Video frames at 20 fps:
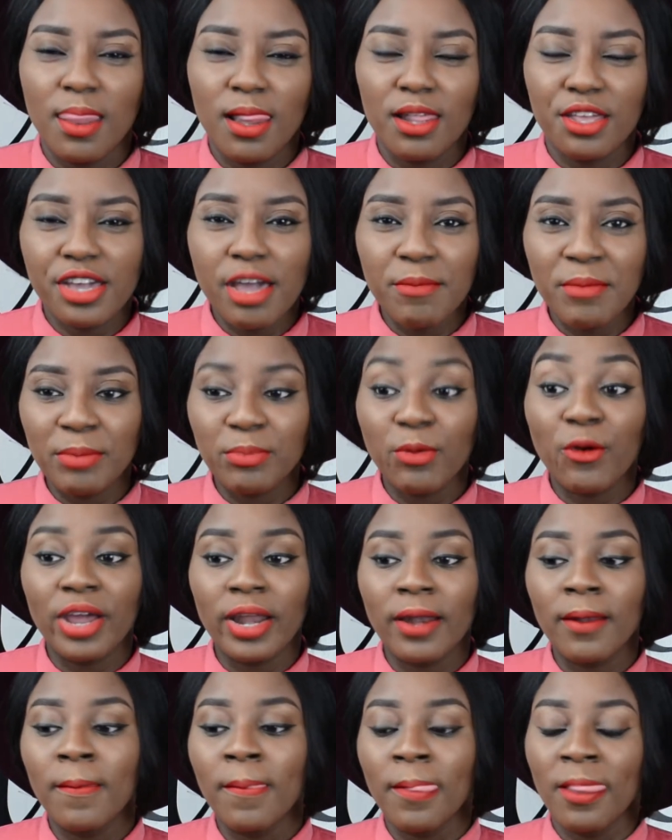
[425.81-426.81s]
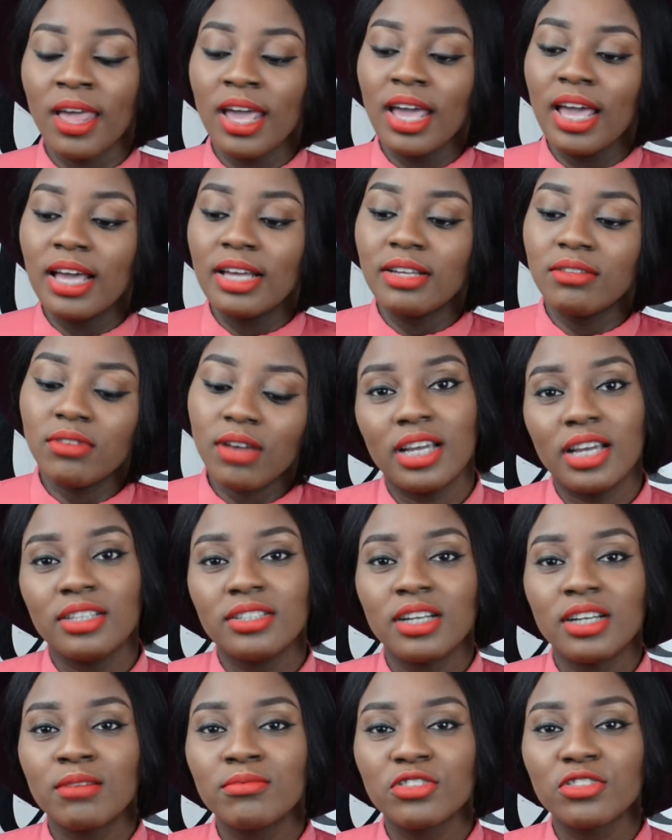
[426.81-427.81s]
You get my point? In
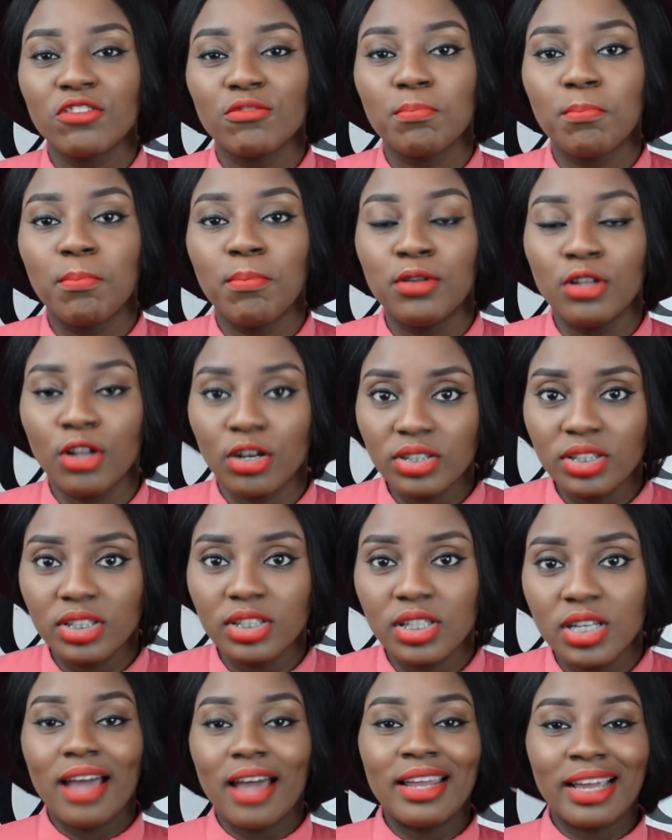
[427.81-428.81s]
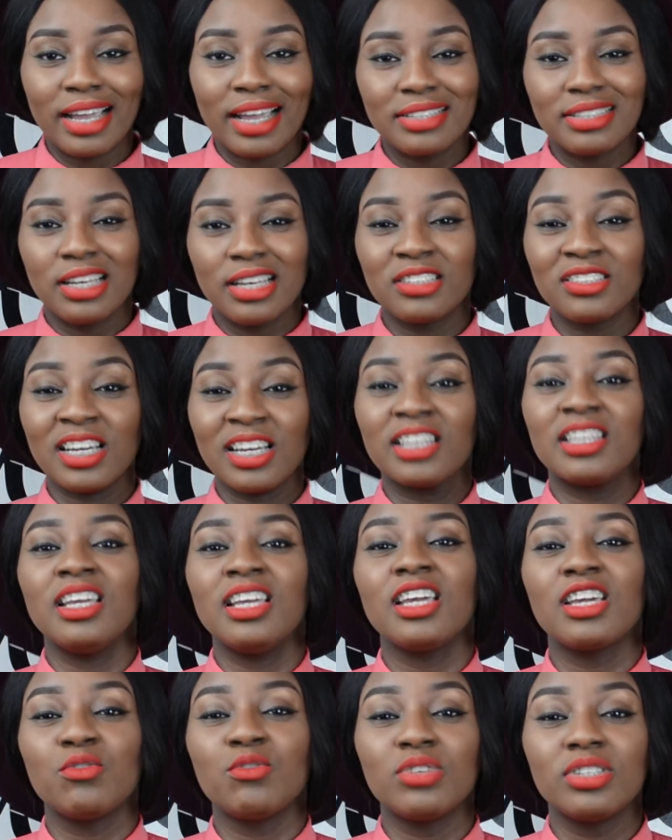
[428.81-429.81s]
terms of plot, like I said, I
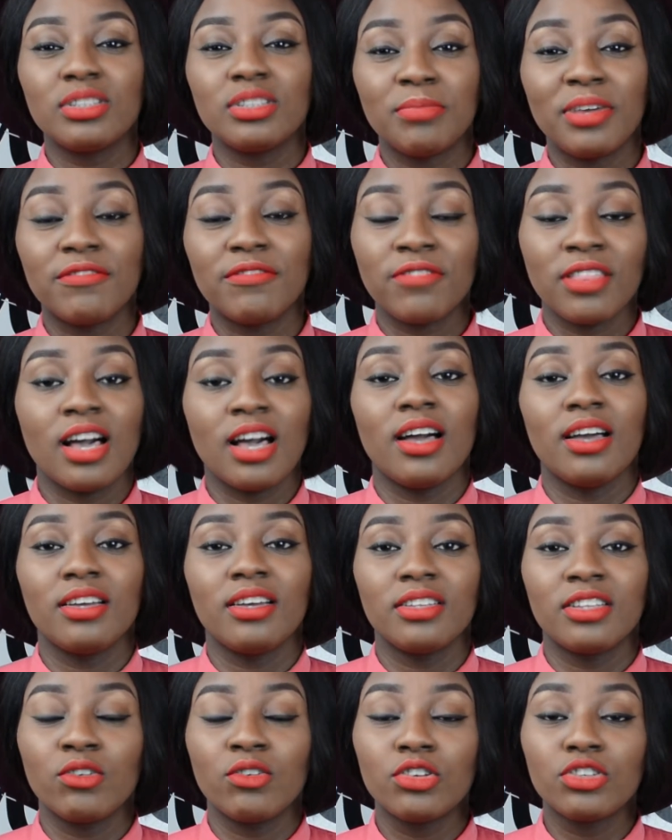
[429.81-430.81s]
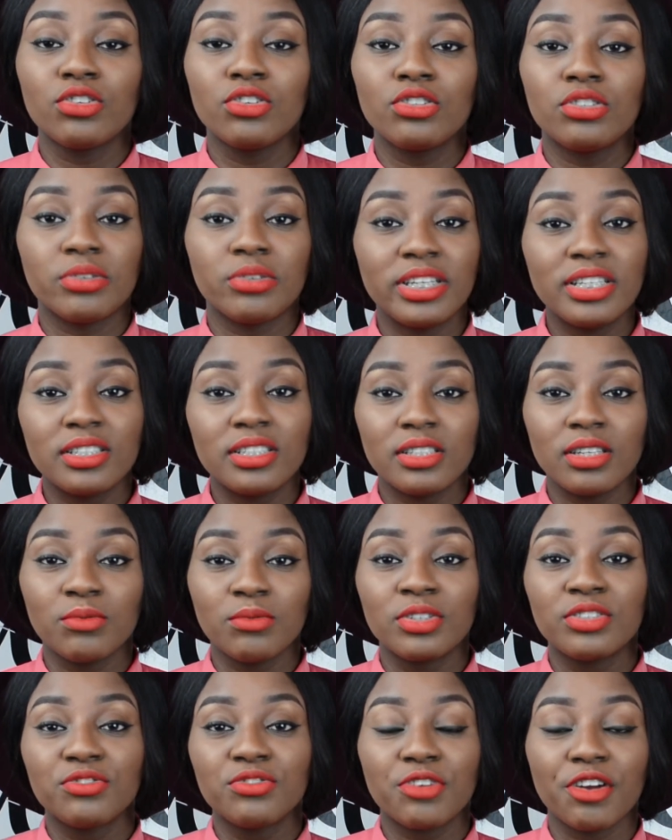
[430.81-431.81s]
think it was a bit flat. There was no twist. It
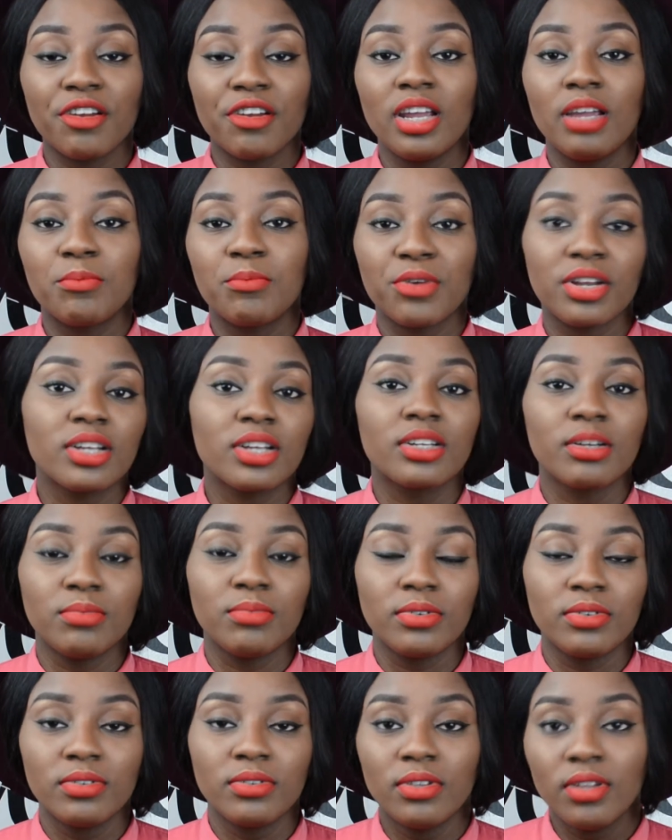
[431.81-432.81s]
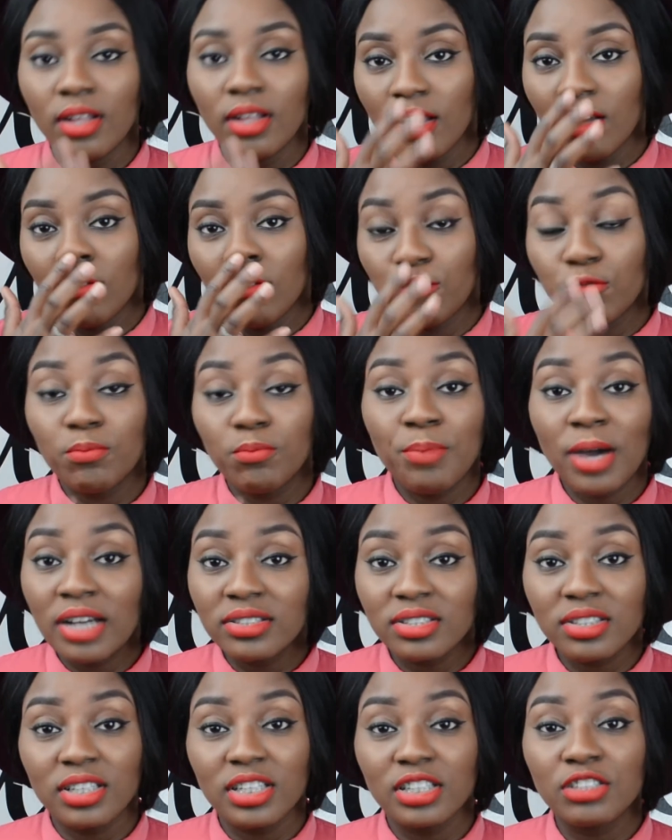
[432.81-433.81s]
was very predictable.
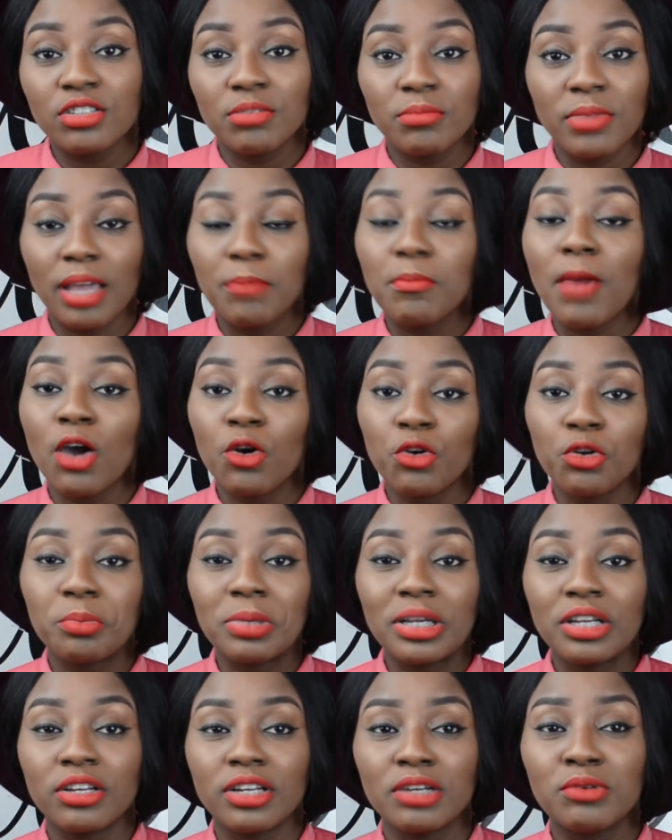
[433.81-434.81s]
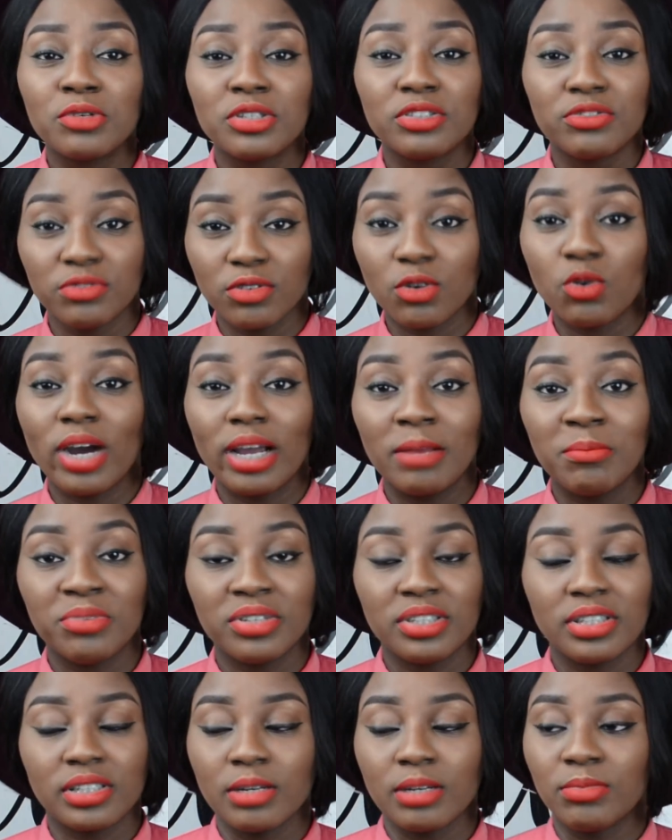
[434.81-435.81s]
Personally, to me, in my own opinion, it was quite
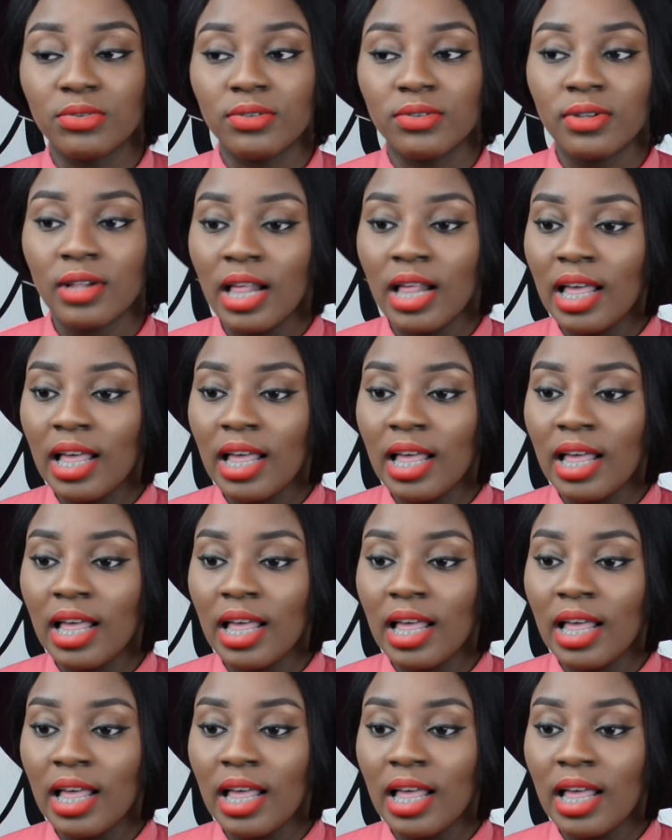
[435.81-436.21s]
predictable.